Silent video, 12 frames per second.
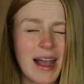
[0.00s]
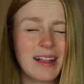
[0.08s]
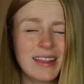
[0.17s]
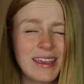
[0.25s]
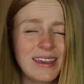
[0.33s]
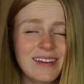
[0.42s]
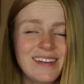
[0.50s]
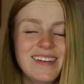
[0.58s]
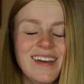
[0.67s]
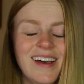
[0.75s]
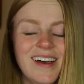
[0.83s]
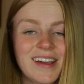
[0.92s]
alley,
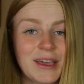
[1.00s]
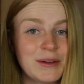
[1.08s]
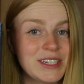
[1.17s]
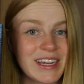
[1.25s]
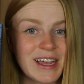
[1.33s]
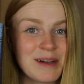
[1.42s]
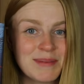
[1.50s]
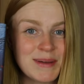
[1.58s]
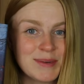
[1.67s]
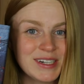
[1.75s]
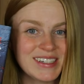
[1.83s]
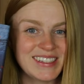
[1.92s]
go check out my
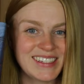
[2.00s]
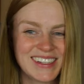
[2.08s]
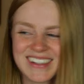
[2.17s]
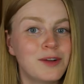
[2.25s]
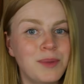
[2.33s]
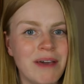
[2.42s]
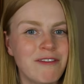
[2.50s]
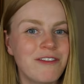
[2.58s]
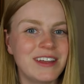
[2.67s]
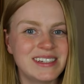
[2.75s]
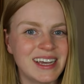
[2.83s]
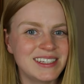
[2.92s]
books. I hope you have a
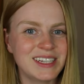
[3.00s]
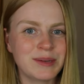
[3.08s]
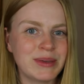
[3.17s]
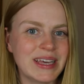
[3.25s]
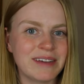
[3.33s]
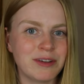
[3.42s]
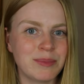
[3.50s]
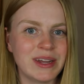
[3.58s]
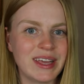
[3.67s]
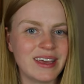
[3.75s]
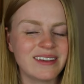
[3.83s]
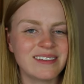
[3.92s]
fantastic week,
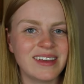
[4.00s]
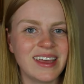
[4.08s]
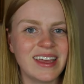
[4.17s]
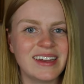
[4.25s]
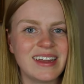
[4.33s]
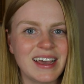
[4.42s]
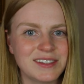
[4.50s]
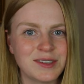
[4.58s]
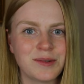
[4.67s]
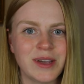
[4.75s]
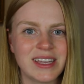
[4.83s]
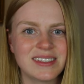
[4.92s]
everybody, and as
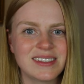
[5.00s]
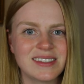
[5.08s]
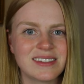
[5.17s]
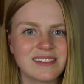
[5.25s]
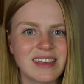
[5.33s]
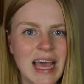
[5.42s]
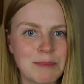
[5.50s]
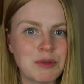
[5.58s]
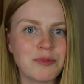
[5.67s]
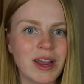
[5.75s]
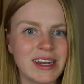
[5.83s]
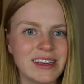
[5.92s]
always,
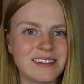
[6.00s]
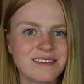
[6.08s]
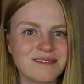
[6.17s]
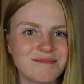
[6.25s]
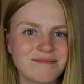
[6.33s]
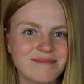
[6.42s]
happy writing.